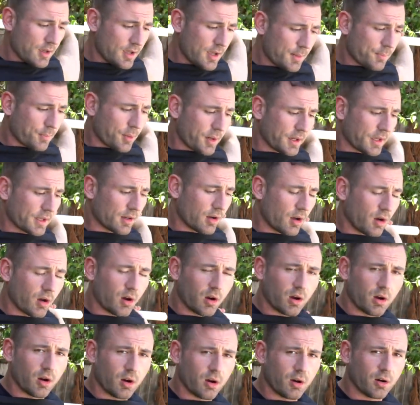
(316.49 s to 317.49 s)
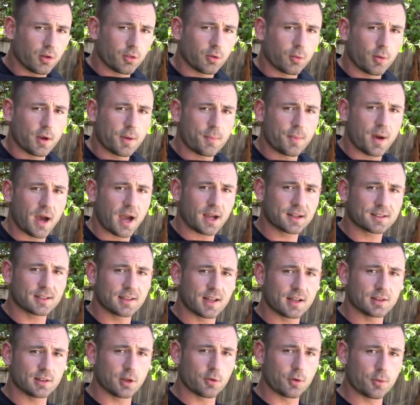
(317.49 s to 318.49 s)
and bring it all the way back to
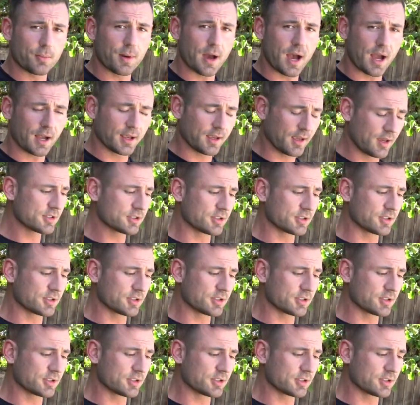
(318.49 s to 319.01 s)
that lower back.